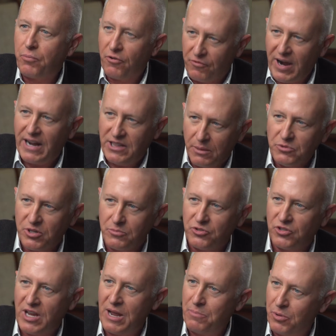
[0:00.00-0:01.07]
provide them some
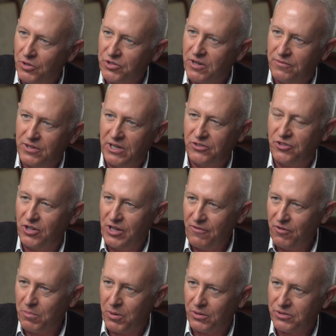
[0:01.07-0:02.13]
samples of these
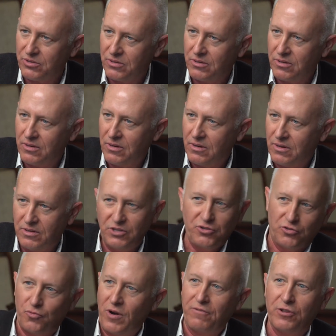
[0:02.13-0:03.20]
deliverables. And this
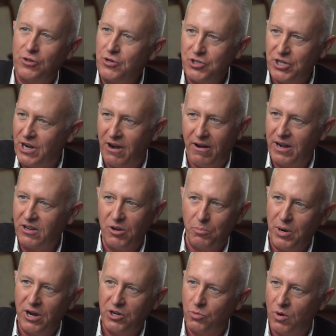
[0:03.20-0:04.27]
is revolutionary
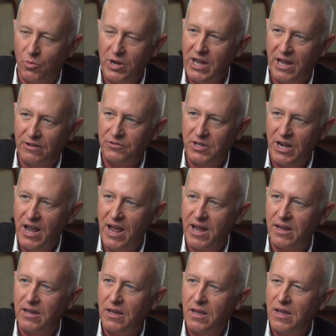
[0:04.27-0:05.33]
compared to what we have
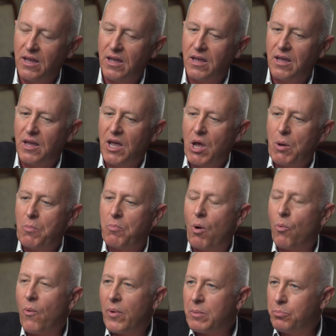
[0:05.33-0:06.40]
today.
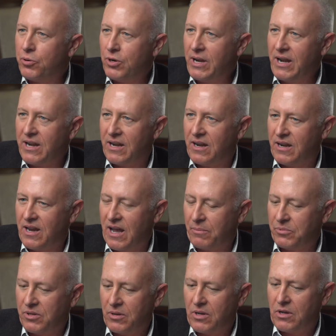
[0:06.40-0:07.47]
But when we put it in
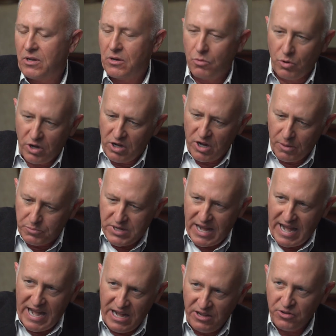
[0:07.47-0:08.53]
Adept, we're going to
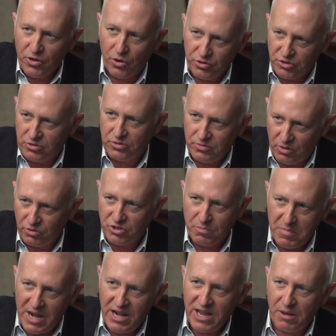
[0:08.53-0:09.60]
obtain those
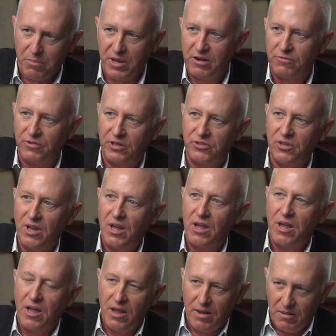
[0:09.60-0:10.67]
immediate benefits,
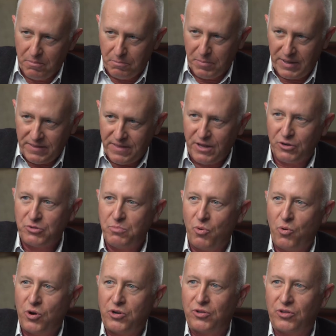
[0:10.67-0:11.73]
but there's
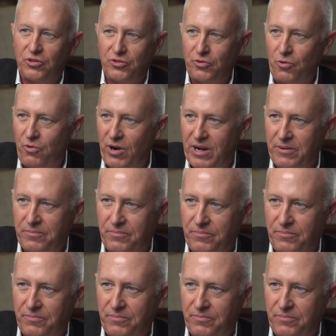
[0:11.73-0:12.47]
more to the story.